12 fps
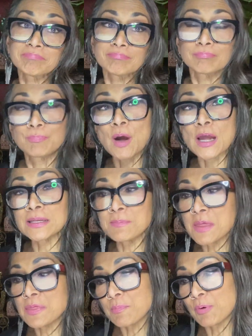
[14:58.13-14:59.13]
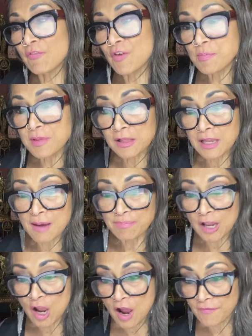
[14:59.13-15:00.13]
buying me the proverbial cup
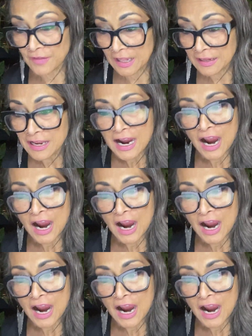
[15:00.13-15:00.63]
of coffee.